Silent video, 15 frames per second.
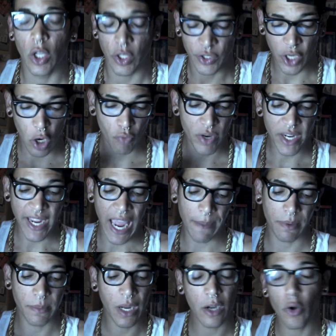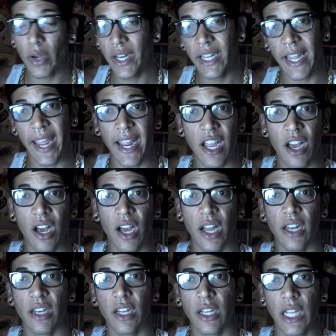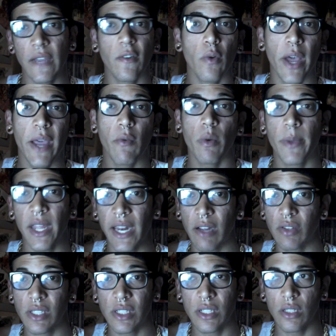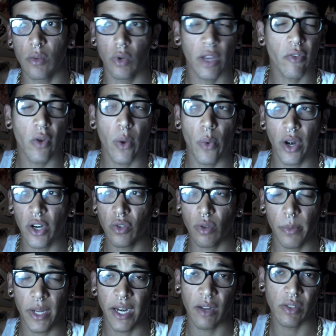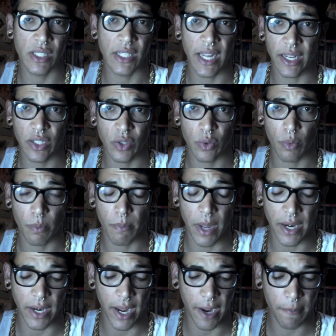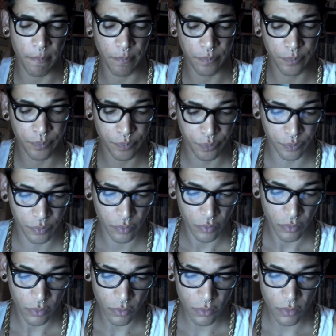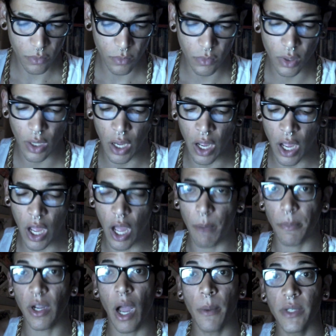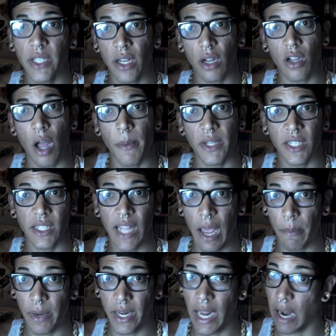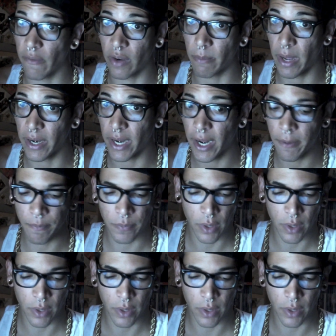recap, I'm not going to KCON. Giveaway winners will be announced next Monday. Commenting on comments is happening every Monday.